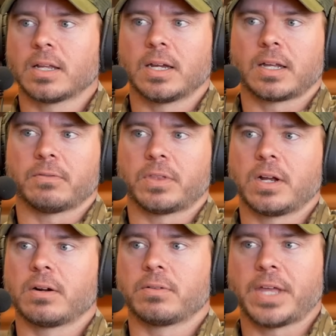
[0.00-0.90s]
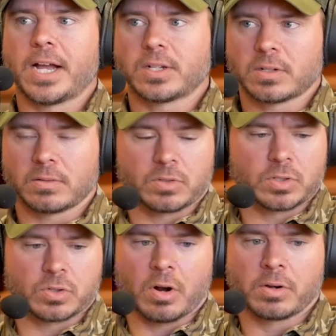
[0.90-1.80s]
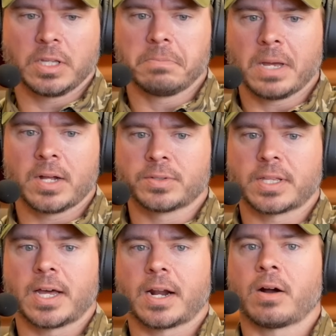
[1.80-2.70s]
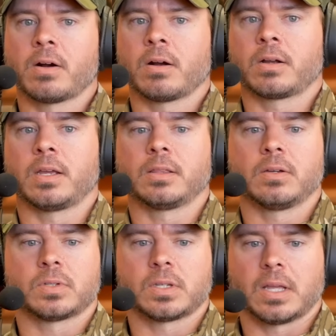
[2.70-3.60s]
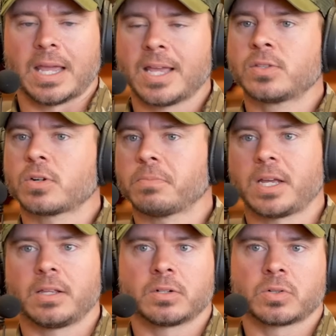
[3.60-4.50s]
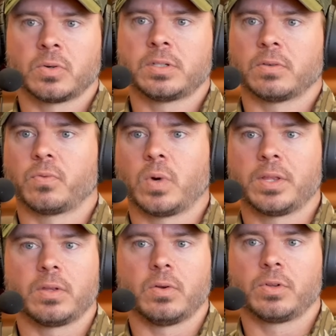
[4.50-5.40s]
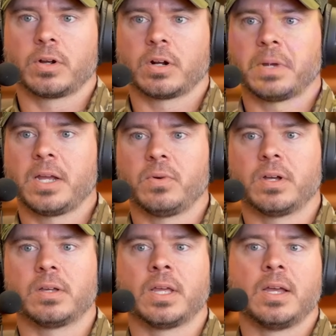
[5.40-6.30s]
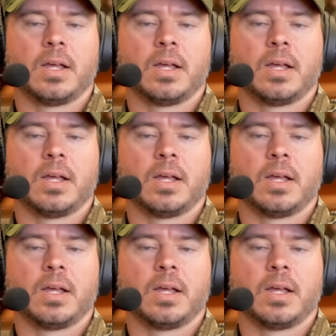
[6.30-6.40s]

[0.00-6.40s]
Like if they're that strongly bound to that hierarchy and those hens are making the choice of who they're going to mate with,